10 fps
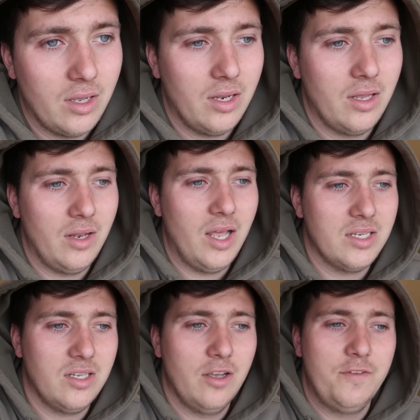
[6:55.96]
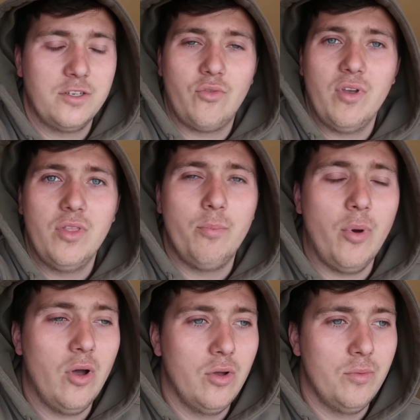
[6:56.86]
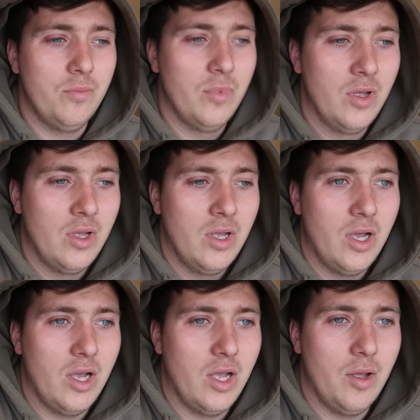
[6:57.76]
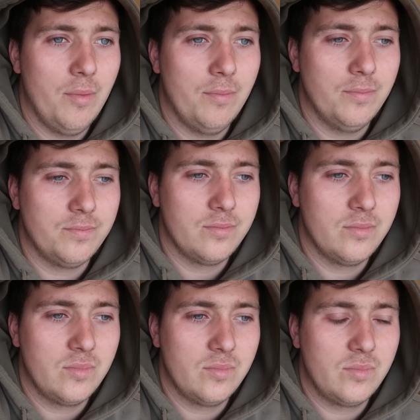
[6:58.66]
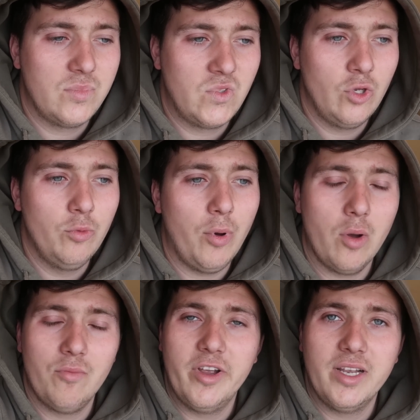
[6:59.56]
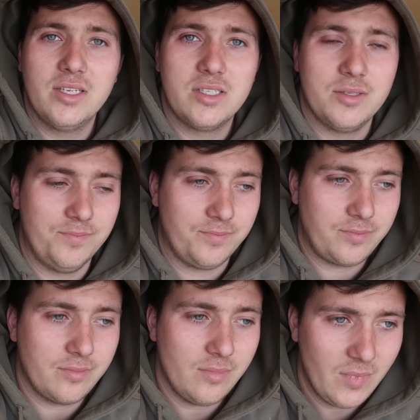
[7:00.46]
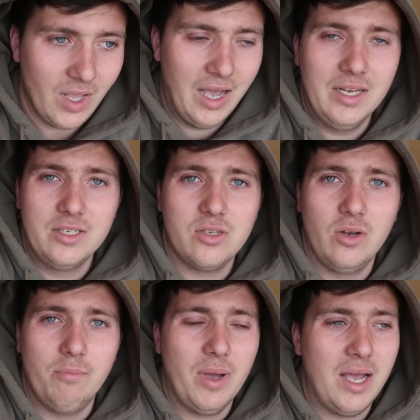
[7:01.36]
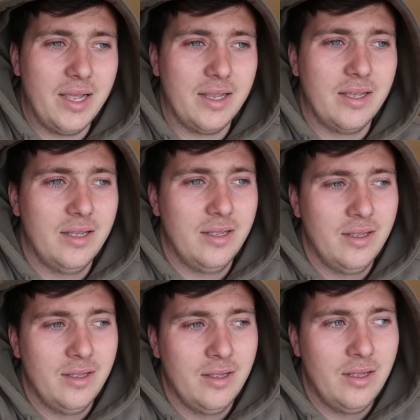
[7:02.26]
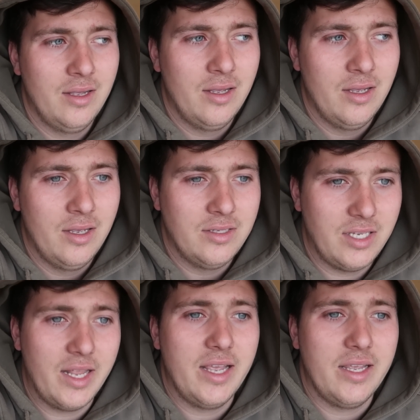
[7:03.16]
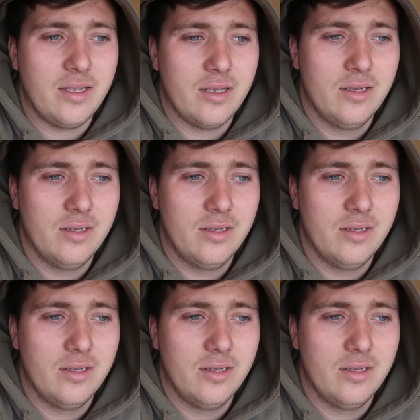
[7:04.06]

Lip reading: But last night I fished 3 on the bottom, 2 bottom rigs and a solid bag. Today